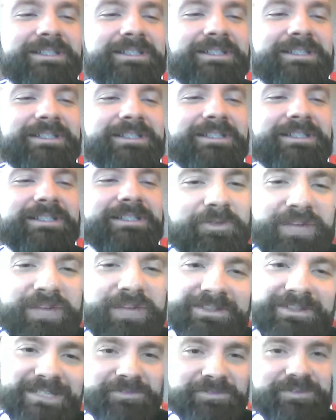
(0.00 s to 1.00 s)
the whole
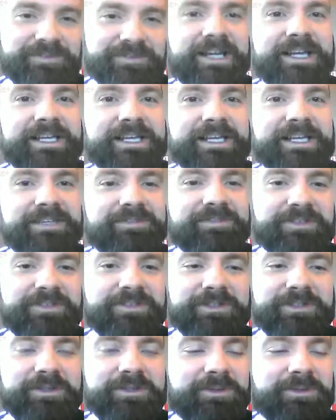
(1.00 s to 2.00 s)
575,
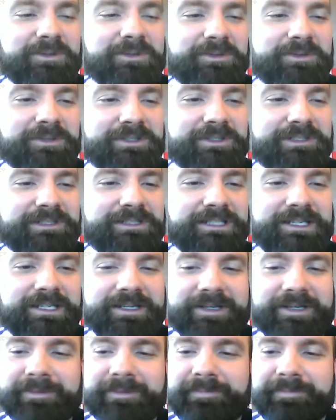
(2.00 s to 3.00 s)
the whole
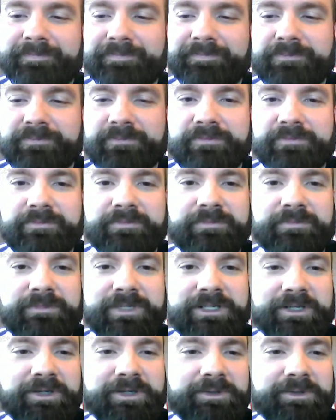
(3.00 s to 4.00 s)

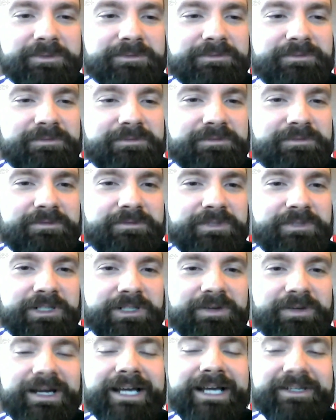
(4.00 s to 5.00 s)

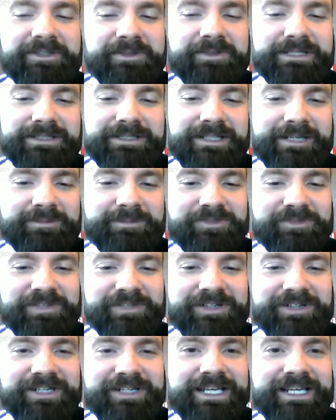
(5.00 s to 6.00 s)
haiku has a lot more
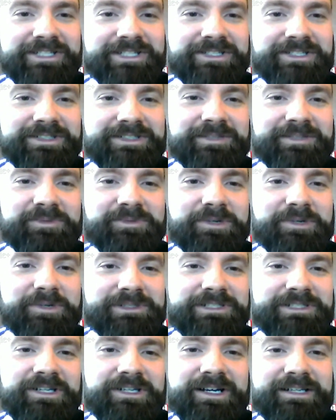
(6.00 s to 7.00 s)
variation than what we're
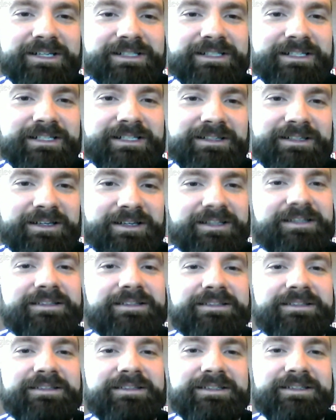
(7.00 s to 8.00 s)
taught in
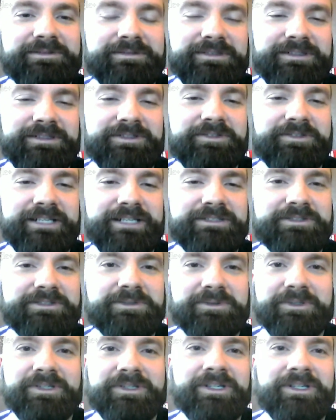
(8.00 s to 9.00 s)
grade
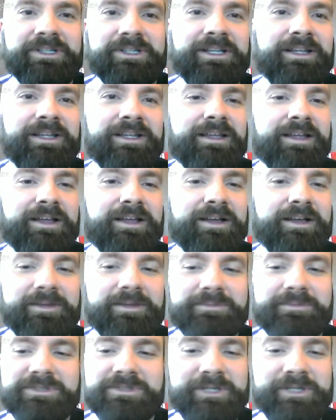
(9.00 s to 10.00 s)
school.
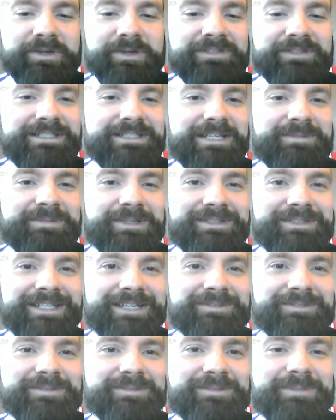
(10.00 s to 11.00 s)
So what do you have to say about
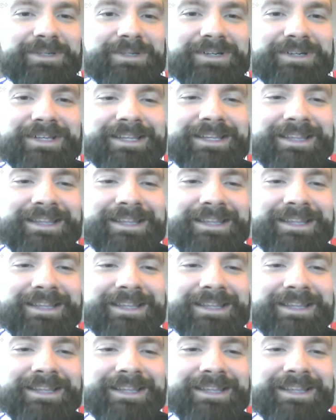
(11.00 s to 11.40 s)
that, Roberta?